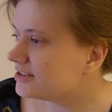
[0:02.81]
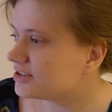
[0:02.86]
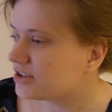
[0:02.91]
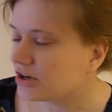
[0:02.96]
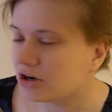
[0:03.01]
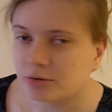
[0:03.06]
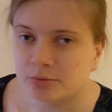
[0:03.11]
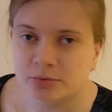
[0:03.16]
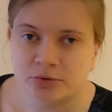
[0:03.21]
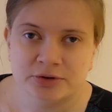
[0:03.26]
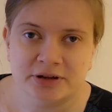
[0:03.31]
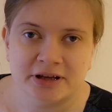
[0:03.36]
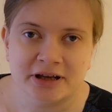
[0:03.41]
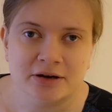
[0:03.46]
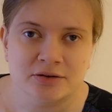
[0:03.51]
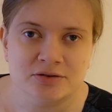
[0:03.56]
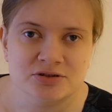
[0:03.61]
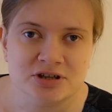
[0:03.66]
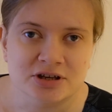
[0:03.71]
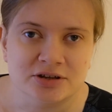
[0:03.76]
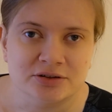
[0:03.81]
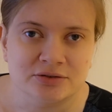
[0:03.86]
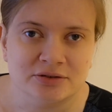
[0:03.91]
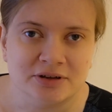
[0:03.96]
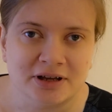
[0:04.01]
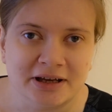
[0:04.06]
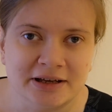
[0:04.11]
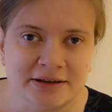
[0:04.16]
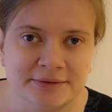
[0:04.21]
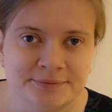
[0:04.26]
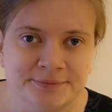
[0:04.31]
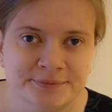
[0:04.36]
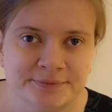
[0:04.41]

a terrible day outside today.